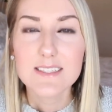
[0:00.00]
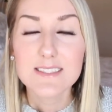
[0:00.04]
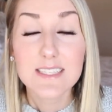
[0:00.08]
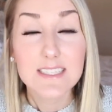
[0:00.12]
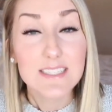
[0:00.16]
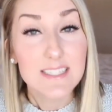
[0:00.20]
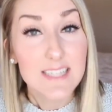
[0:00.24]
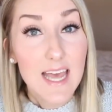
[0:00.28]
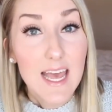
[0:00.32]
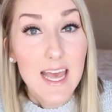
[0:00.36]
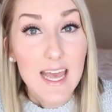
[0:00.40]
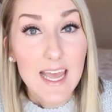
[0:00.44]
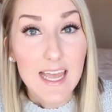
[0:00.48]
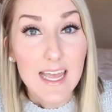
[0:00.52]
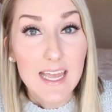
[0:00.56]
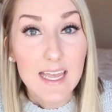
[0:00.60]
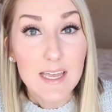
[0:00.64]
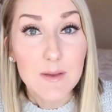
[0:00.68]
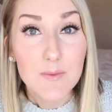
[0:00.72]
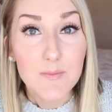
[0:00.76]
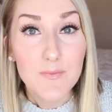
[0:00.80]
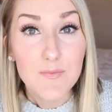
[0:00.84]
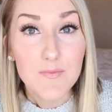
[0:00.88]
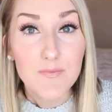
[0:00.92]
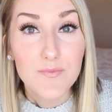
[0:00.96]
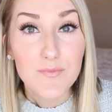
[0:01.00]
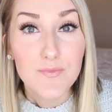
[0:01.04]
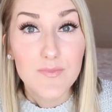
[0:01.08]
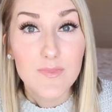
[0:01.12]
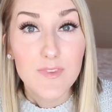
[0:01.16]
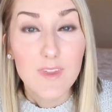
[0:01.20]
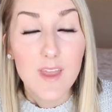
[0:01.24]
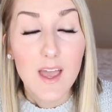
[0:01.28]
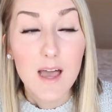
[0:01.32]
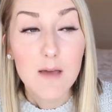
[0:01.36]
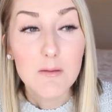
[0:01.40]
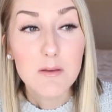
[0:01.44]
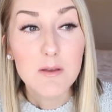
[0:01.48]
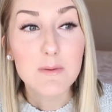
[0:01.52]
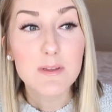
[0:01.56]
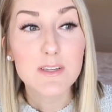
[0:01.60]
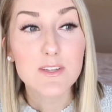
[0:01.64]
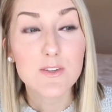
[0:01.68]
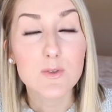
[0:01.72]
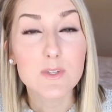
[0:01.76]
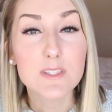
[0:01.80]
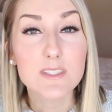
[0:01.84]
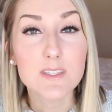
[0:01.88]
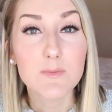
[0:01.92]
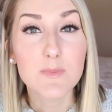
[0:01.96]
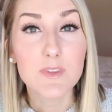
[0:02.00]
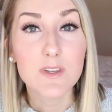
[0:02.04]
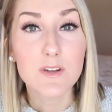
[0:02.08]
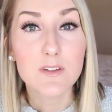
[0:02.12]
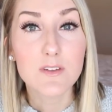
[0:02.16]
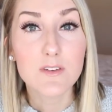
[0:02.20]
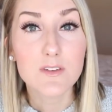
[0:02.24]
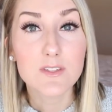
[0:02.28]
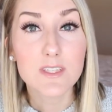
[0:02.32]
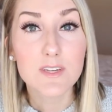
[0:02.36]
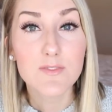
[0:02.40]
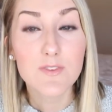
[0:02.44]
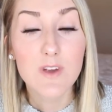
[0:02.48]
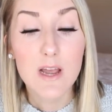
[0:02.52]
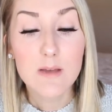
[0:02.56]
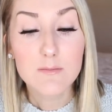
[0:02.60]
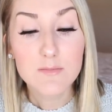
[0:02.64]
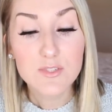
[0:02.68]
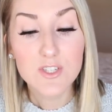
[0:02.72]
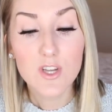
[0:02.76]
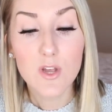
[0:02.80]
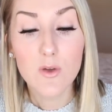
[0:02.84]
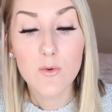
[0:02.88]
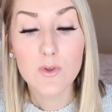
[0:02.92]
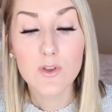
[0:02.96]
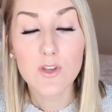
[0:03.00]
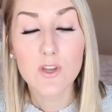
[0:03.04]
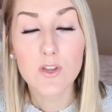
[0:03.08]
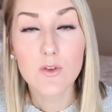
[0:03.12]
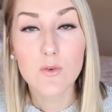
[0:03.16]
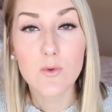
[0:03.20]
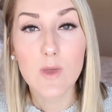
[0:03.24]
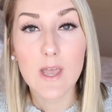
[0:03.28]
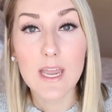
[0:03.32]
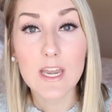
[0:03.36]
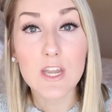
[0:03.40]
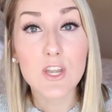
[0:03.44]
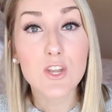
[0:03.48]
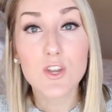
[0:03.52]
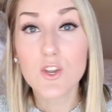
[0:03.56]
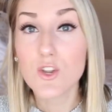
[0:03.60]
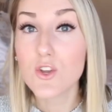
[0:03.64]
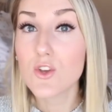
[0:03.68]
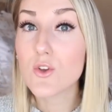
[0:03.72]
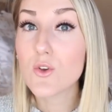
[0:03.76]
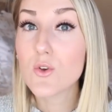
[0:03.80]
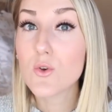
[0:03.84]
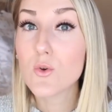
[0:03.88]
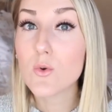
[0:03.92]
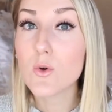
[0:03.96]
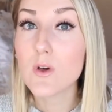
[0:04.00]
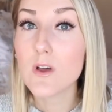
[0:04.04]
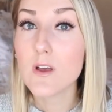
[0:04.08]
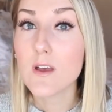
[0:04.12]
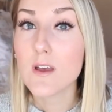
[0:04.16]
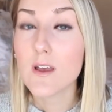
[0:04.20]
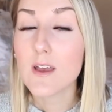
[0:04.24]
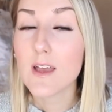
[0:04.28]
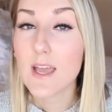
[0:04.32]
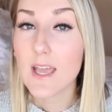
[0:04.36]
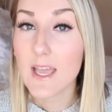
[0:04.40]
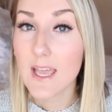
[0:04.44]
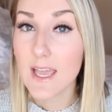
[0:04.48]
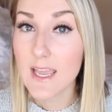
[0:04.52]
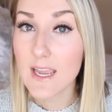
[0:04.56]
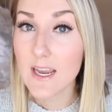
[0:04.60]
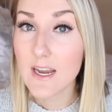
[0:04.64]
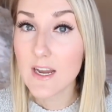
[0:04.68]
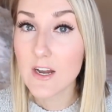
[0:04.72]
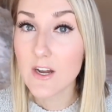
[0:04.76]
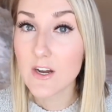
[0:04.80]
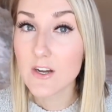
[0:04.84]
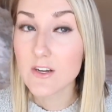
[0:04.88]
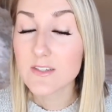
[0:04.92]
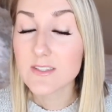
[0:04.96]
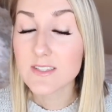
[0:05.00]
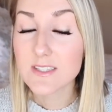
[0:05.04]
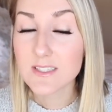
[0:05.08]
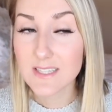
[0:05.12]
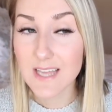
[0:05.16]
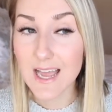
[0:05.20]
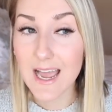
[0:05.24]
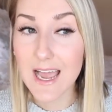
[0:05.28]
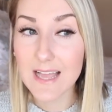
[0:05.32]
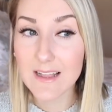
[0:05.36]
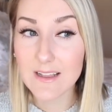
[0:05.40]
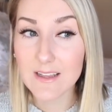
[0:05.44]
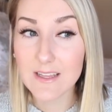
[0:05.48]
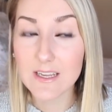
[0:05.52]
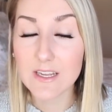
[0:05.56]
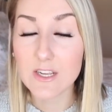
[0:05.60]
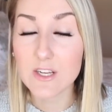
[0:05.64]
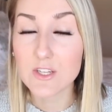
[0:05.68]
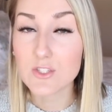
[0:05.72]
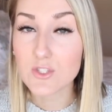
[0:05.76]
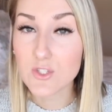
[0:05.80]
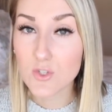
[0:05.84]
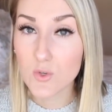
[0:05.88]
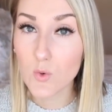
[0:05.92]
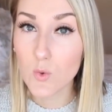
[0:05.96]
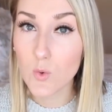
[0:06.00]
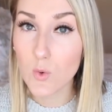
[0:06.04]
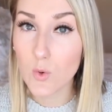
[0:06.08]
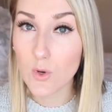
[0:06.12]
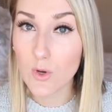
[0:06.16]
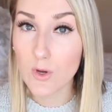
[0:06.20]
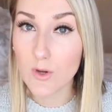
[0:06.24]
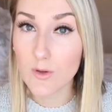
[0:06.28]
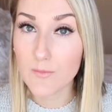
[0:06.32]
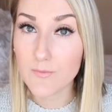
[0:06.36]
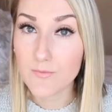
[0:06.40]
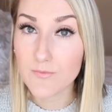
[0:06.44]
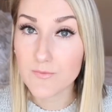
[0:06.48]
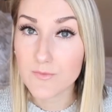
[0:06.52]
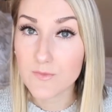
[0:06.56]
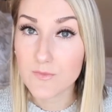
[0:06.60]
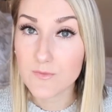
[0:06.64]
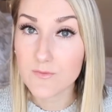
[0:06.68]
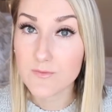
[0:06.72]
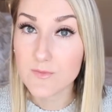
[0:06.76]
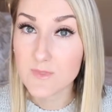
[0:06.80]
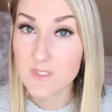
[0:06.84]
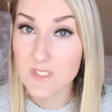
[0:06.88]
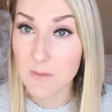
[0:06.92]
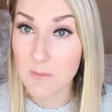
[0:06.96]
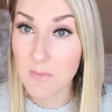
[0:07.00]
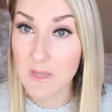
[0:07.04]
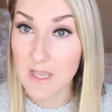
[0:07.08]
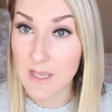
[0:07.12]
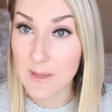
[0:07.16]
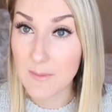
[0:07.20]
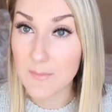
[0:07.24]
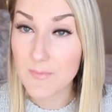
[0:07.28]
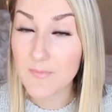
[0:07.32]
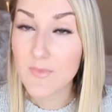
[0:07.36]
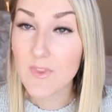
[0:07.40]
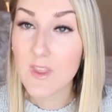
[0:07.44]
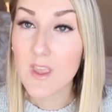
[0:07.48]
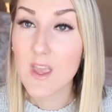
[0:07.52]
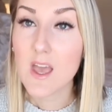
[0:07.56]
Today, I'm going to be doing something a little different. I'm showing you a new hair styling tool to me.